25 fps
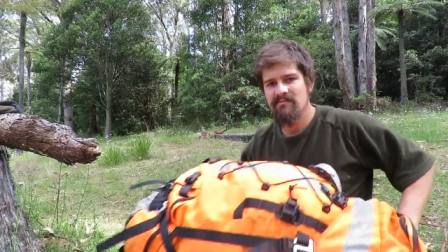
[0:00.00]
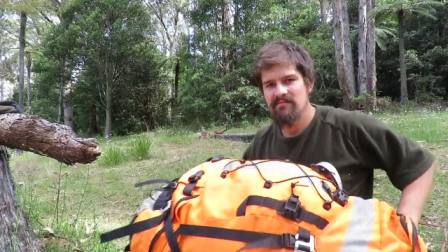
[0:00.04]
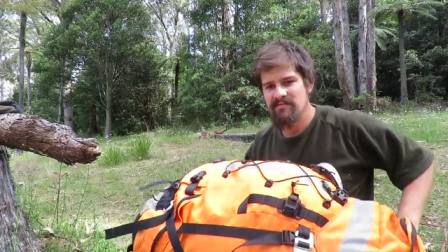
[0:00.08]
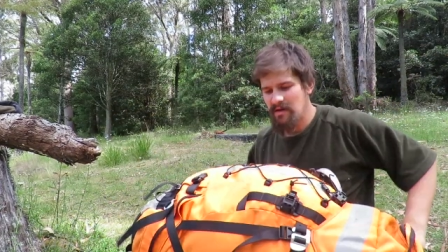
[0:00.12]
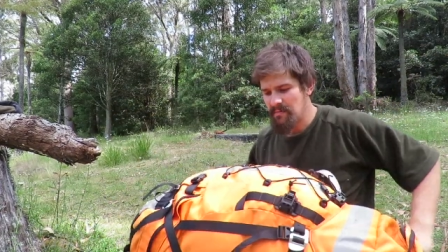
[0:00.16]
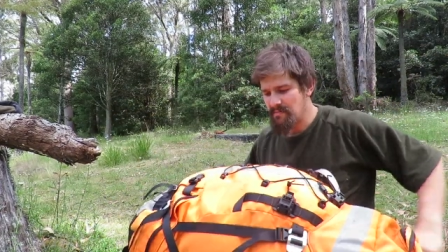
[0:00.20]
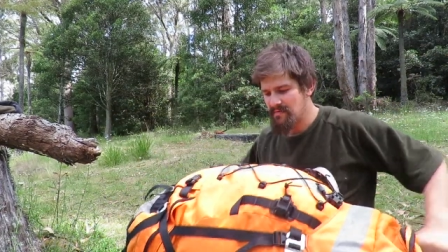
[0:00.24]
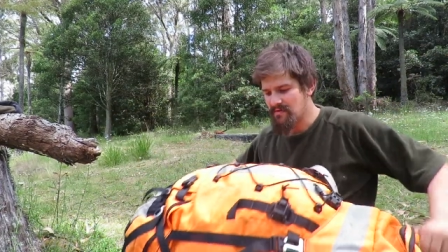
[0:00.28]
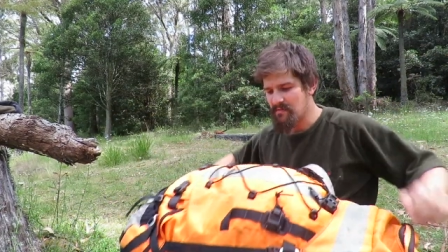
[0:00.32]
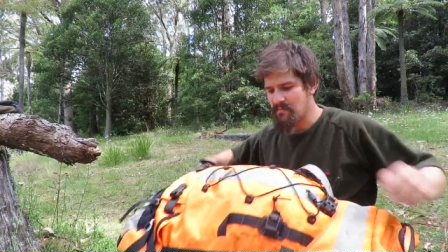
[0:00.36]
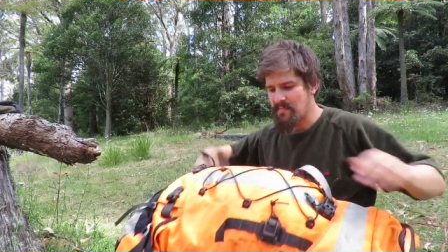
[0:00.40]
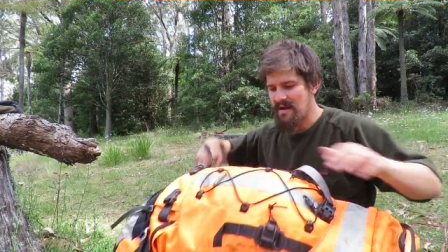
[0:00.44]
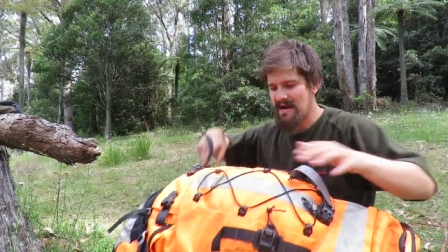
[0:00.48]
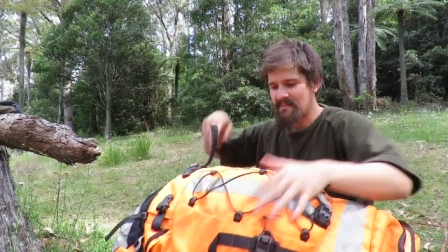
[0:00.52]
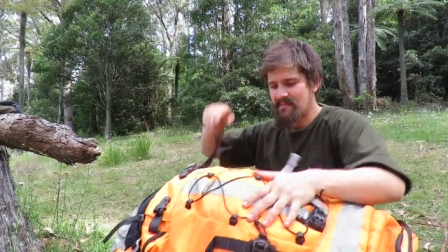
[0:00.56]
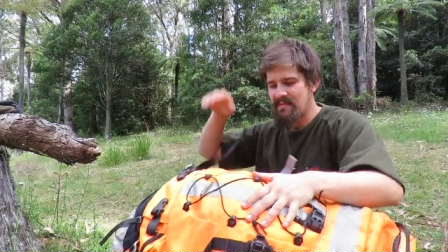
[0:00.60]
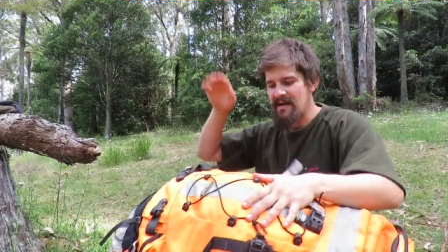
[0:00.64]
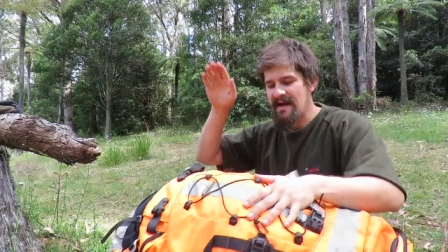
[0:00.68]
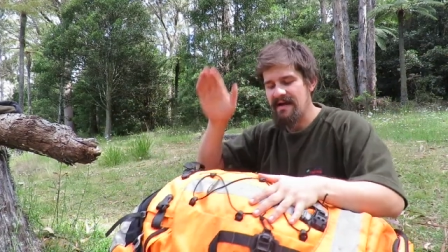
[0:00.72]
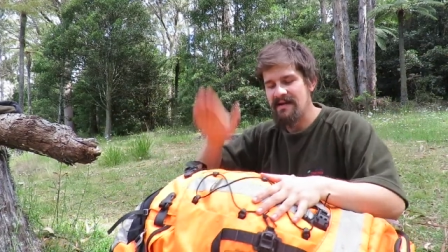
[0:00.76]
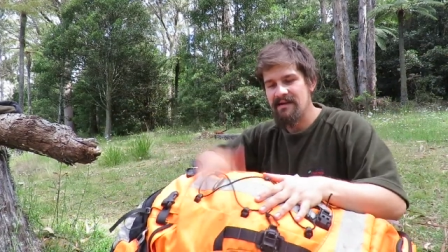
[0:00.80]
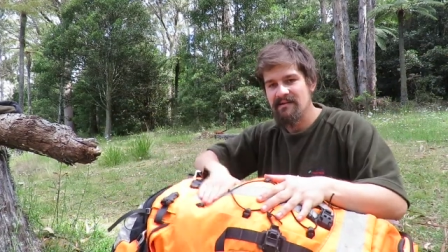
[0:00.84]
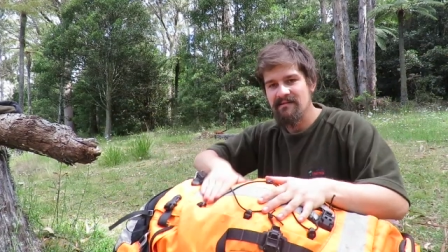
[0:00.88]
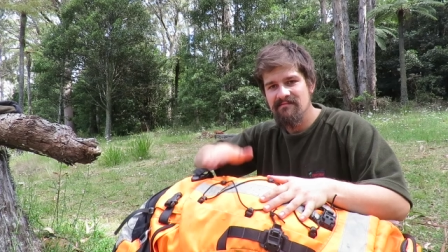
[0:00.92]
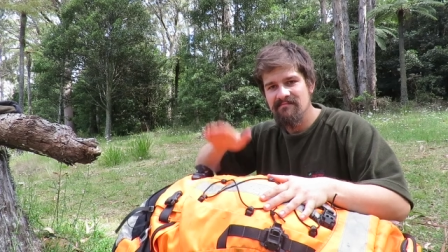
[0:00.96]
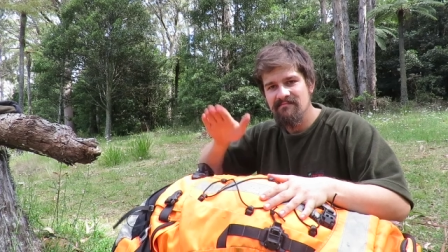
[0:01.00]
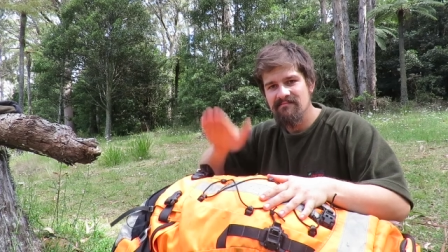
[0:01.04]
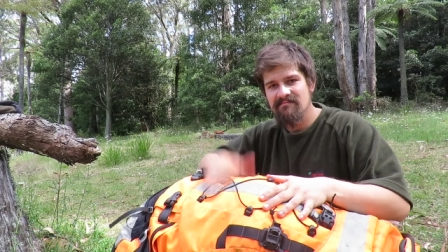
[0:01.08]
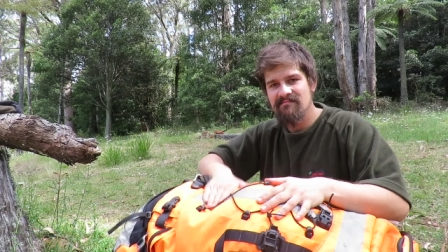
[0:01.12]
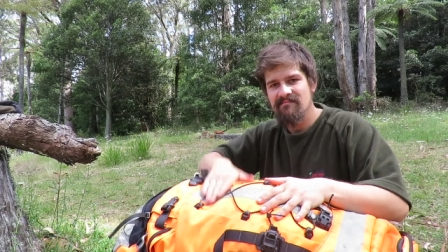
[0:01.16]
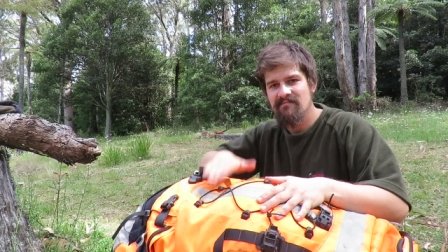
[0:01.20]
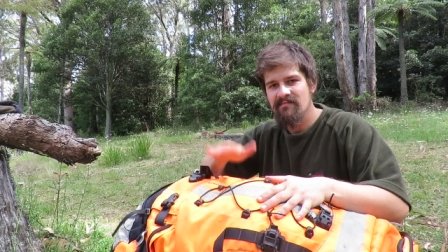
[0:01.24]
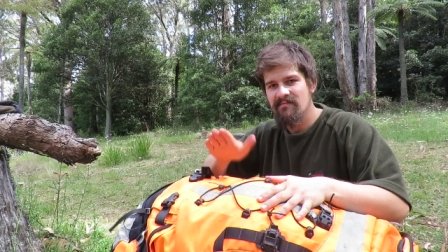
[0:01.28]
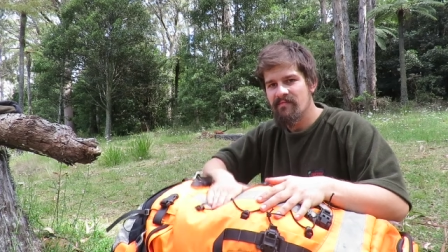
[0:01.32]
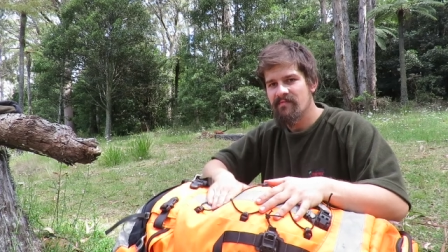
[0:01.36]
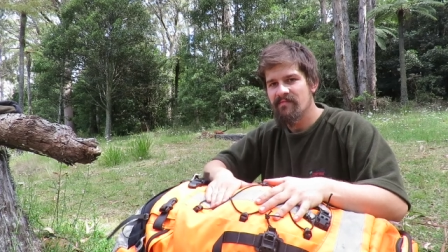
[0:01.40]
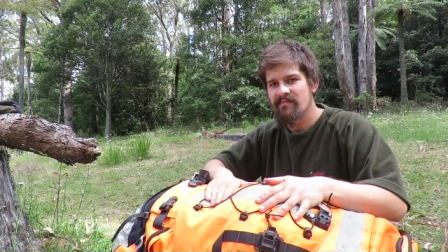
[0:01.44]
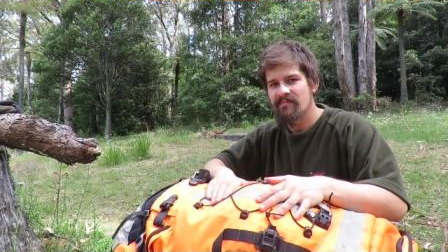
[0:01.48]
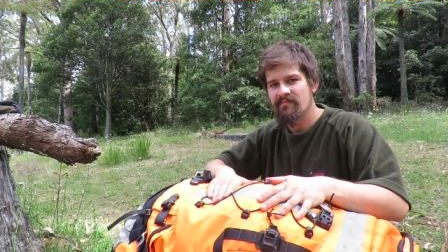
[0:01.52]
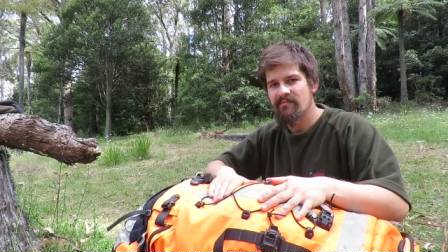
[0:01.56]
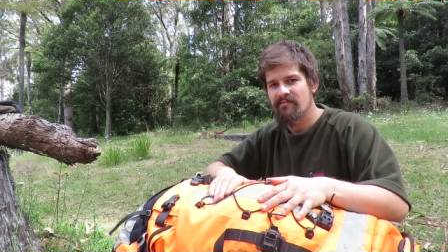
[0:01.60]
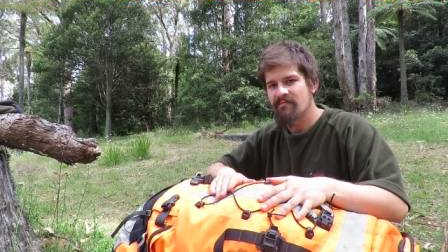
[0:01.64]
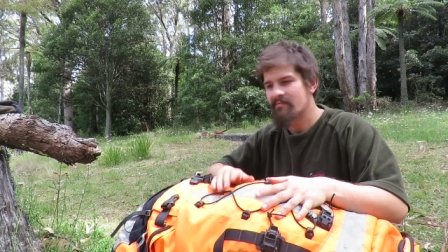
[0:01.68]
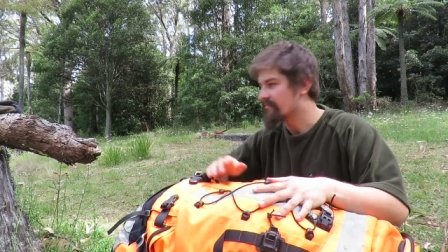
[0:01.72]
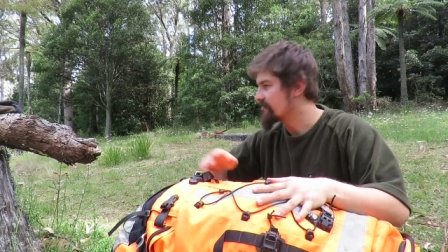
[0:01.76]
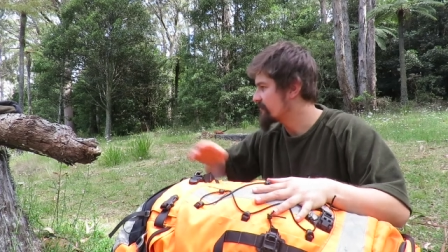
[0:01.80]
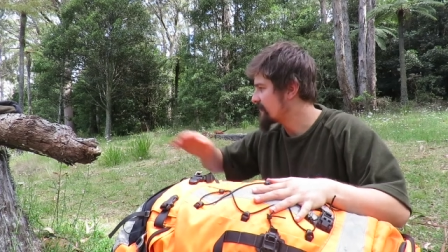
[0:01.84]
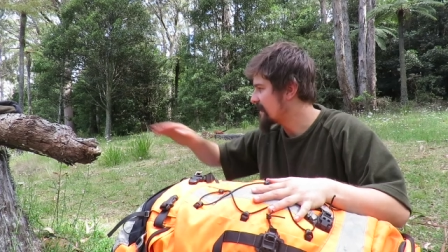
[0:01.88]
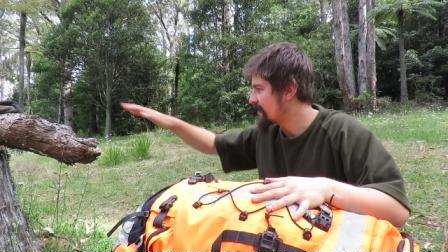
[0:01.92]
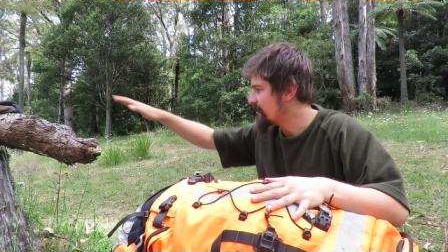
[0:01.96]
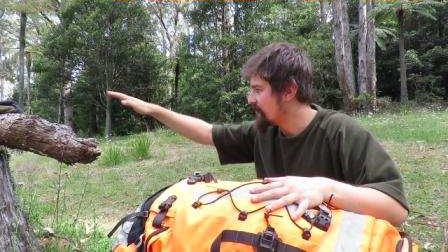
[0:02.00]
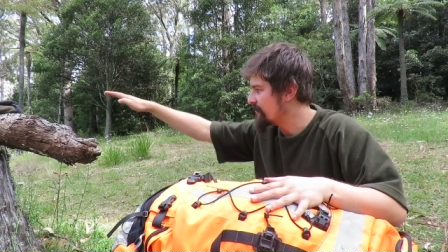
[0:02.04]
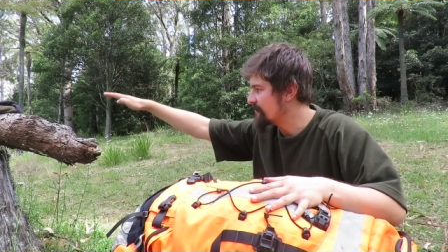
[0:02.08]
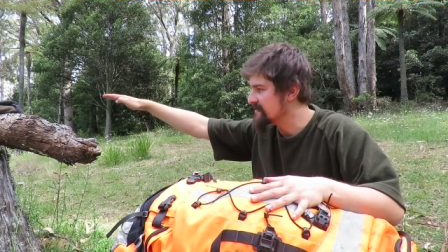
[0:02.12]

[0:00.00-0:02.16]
Top of your backpack, that